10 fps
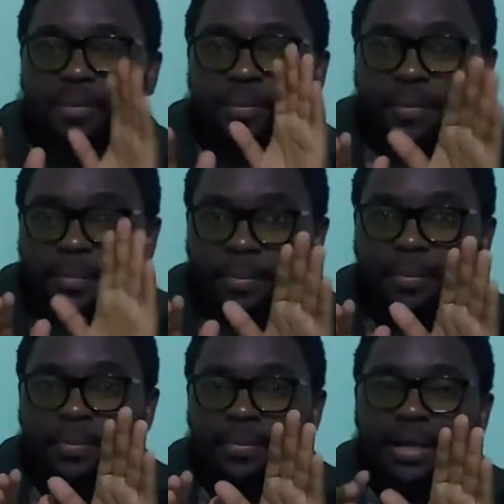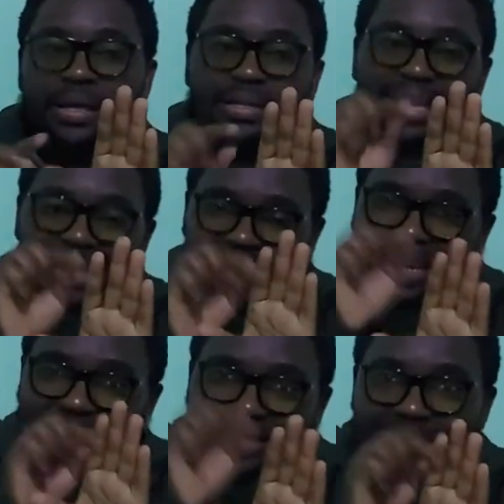M, the
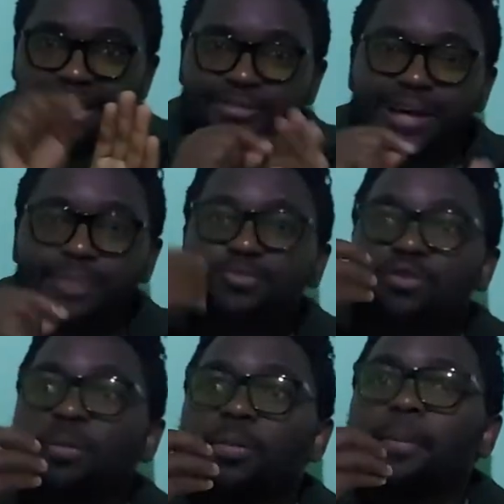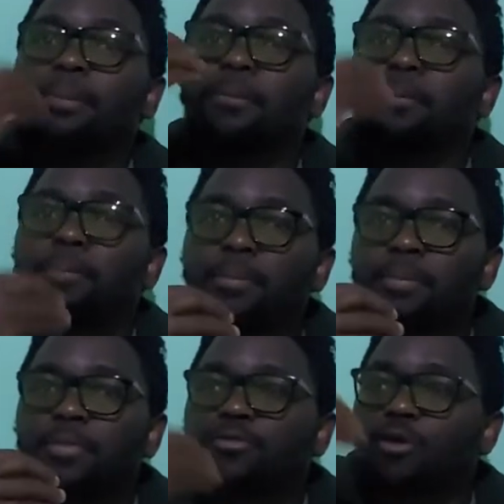letter itself comes from M
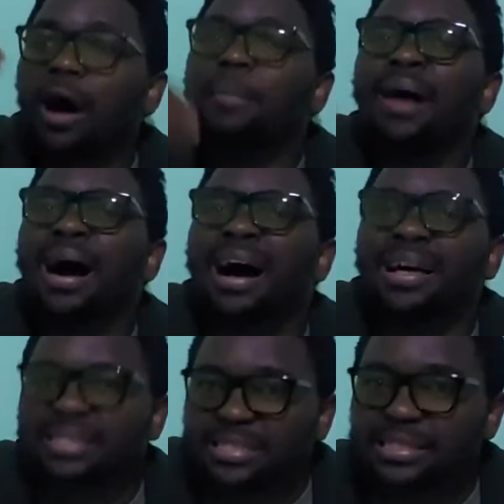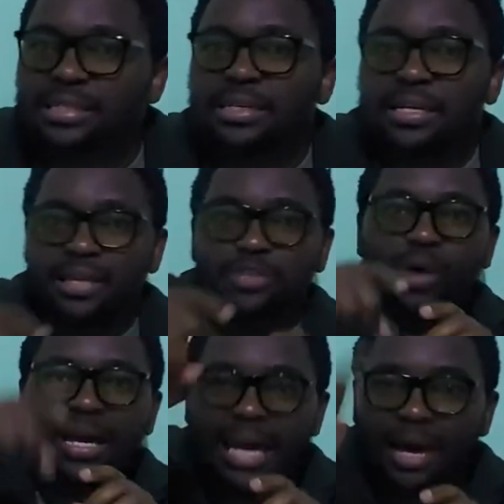for amanzi. That's
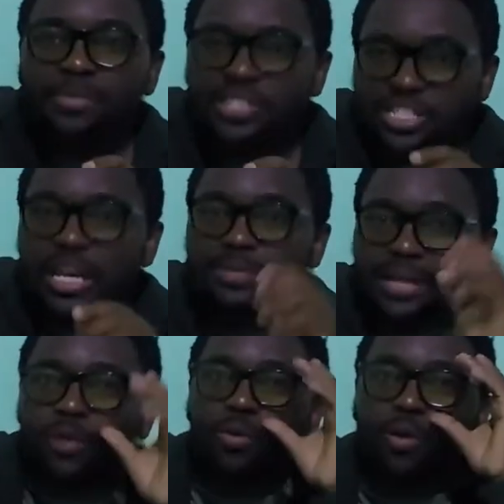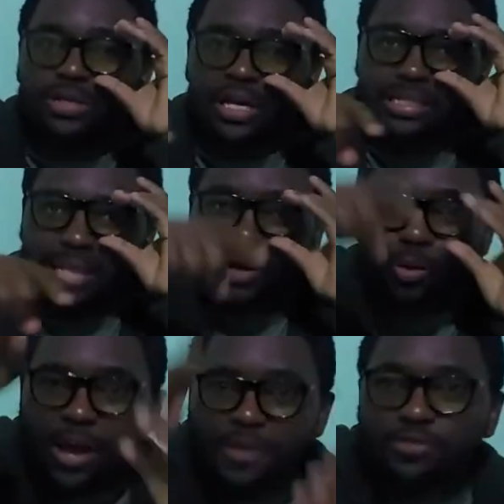why M is shaped like water. It's like
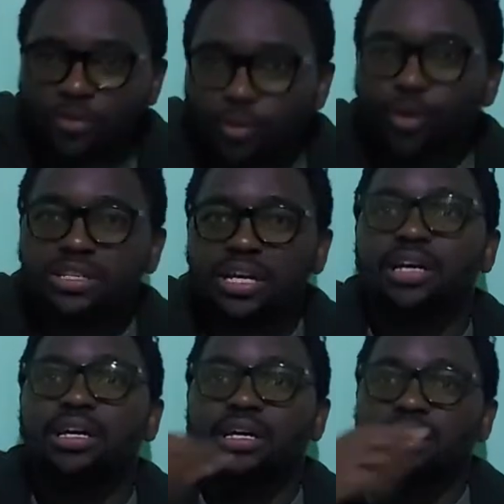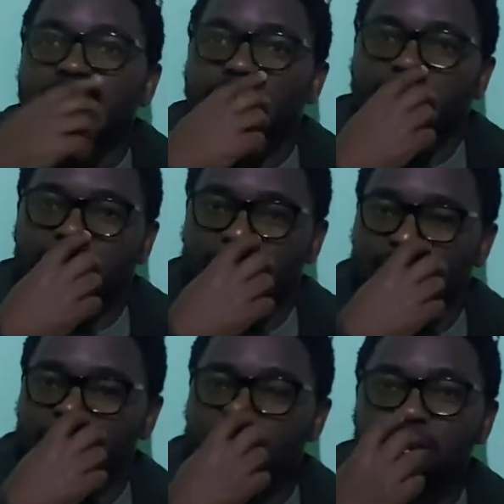waves of water.
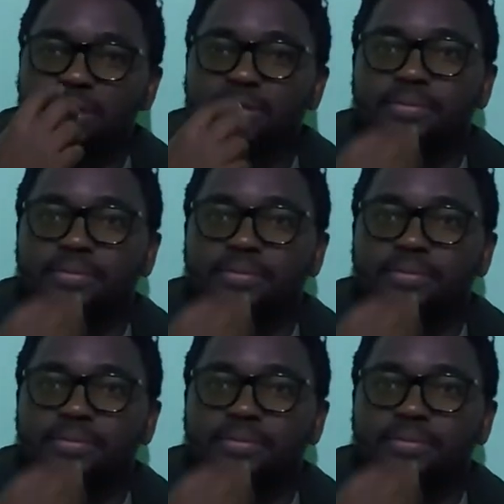You see?